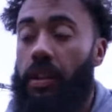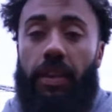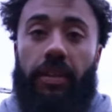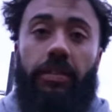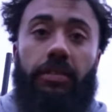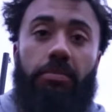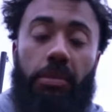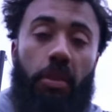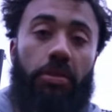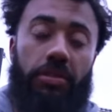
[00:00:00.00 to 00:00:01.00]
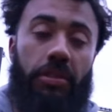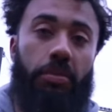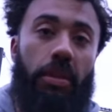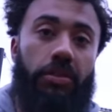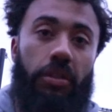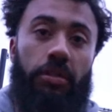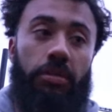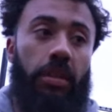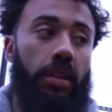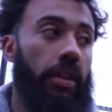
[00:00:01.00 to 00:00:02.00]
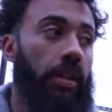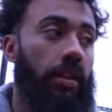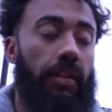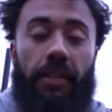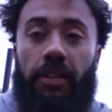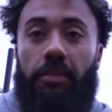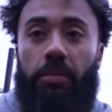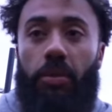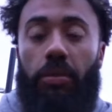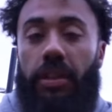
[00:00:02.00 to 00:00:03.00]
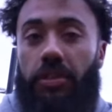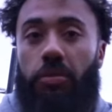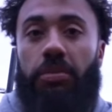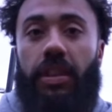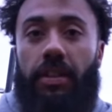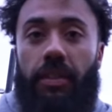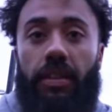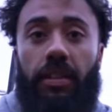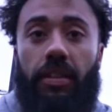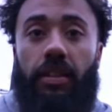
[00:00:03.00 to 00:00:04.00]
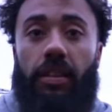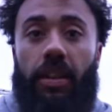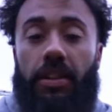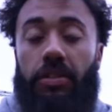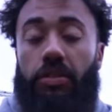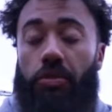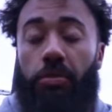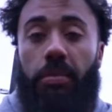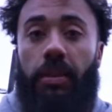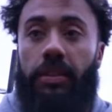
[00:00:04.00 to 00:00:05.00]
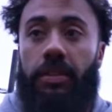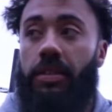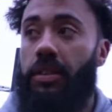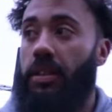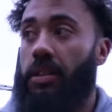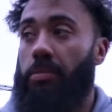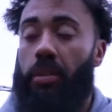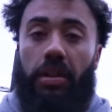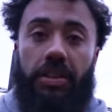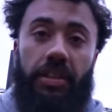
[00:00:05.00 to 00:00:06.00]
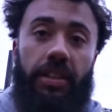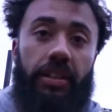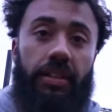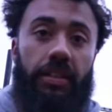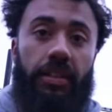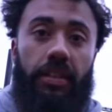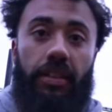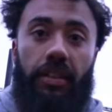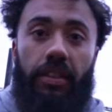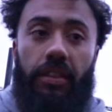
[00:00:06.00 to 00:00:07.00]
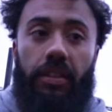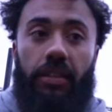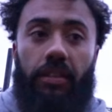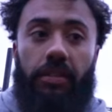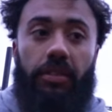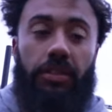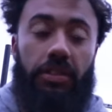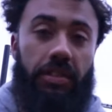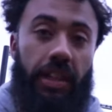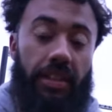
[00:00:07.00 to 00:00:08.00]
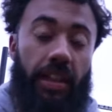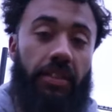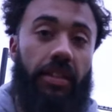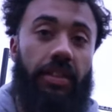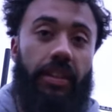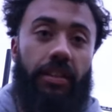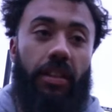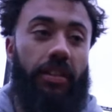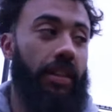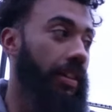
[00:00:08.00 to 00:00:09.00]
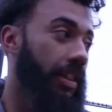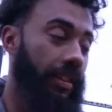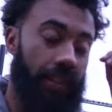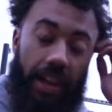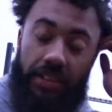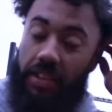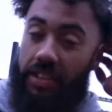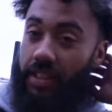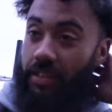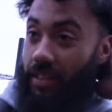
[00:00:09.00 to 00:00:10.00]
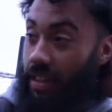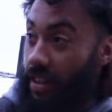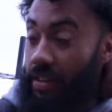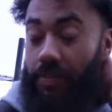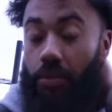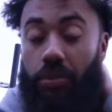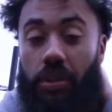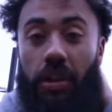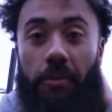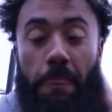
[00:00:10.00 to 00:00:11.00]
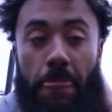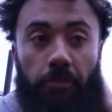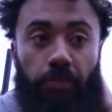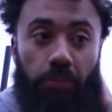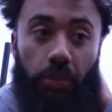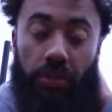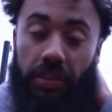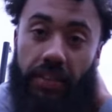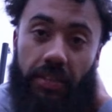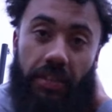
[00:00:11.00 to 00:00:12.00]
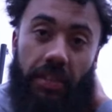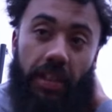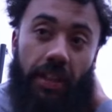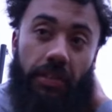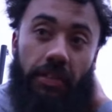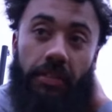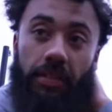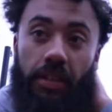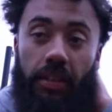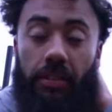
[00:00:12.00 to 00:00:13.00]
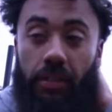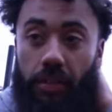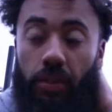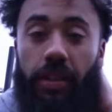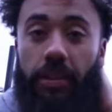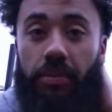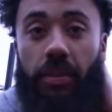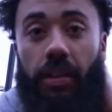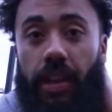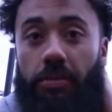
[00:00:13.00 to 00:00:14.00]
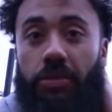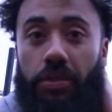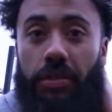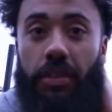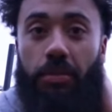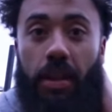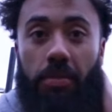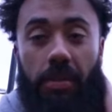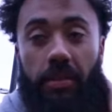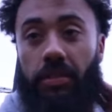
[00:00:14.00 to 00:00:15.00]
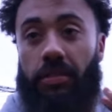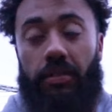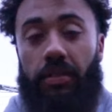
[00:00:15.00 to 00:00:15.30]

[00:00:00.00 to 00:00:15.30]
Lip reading: have had promotions as well, so I think we all need to come together as a group and personally stick together. Like KJ said at full time, we all just need to stick together, and luckily we've got a game Tuesday where we can